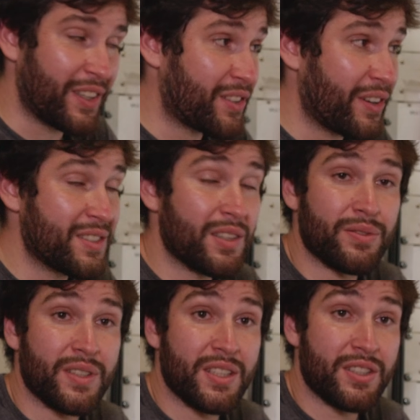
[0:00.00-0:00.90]

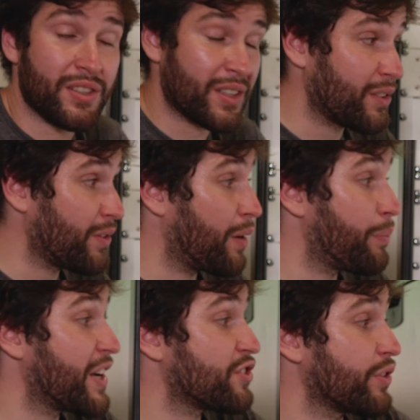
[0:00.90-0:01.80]
interesting feature that we are
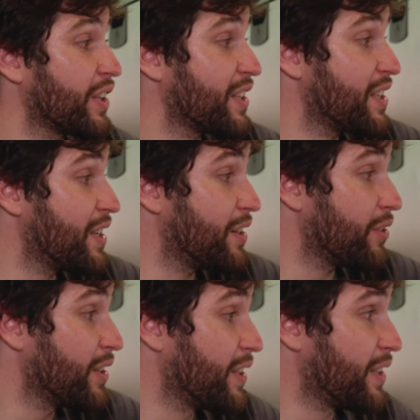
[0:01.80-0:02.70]
measuring here